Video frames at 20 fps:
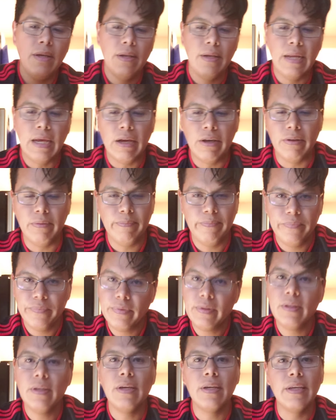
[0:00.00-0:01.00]
Now,
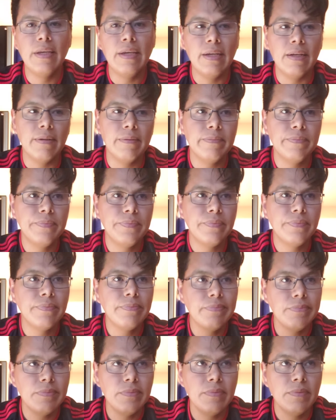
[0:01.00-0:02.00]
again,
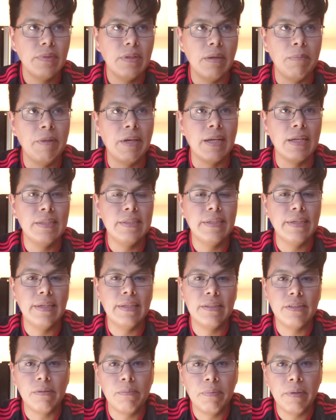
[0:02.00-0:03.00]
I'm not going to say
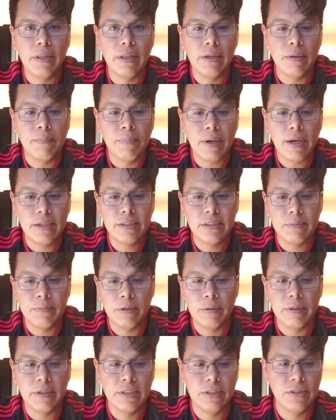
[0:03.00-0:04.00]
it's completely
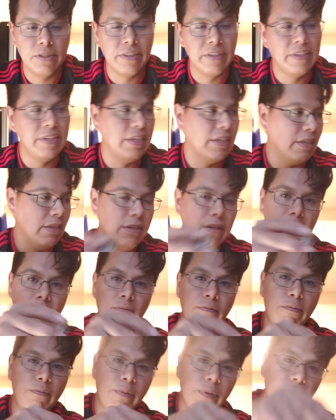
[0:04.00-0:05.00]
impossible, because you could get a
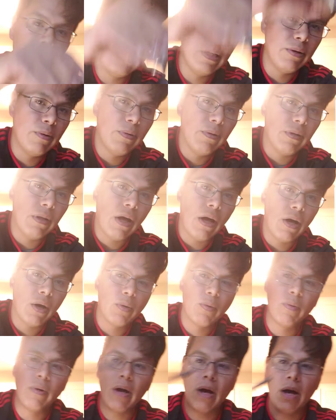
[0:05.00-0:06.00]
really
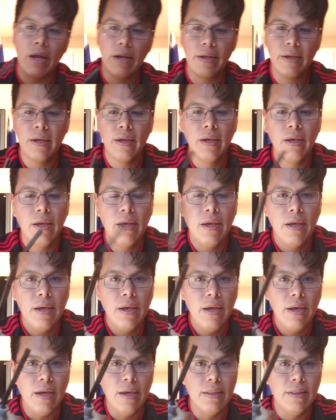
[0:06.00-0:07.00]
long rod,
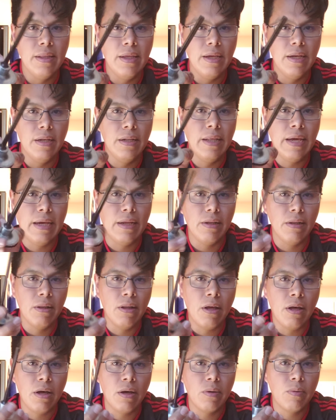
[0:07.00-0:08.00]
and then that
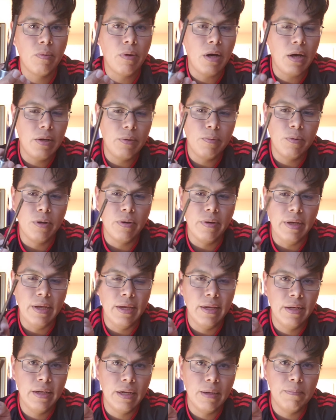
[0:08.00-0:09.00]
long rod will
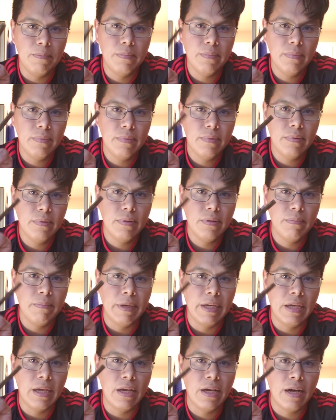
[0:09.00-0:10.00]
end up
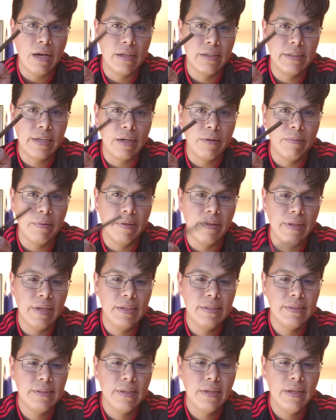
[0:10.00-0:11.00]
making contact with
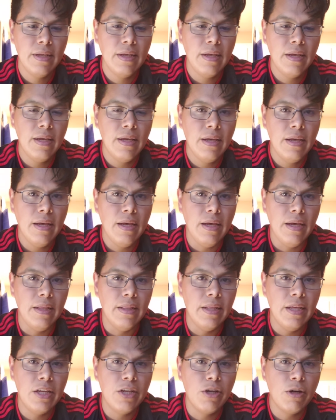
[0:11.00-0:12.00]
this, and
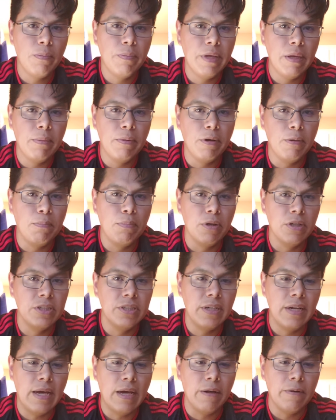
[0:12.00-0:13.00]
then you'll be able to
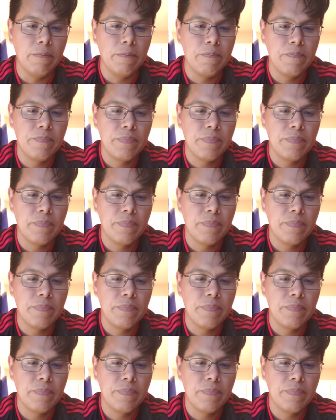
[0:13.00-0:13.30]
push it out.